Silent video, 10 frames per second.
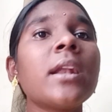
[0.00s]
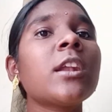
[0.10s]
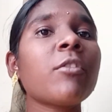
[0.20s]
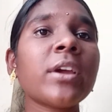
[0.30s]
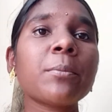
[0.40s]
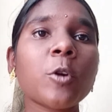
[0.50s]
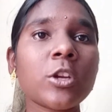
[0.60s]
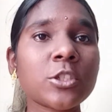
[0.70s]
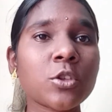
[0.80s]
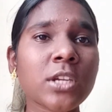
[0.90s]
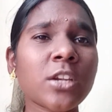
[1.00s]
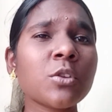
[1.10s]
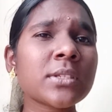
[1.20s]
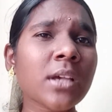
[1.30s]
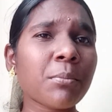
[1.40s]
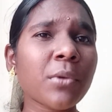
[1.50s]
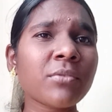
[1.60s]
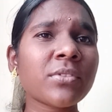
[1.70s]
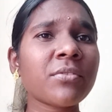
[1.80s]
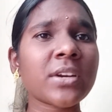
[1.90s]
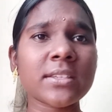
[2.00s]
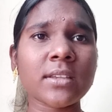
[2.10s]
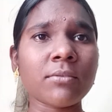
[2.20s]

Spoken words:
Now I am going to tell you some of the phrasal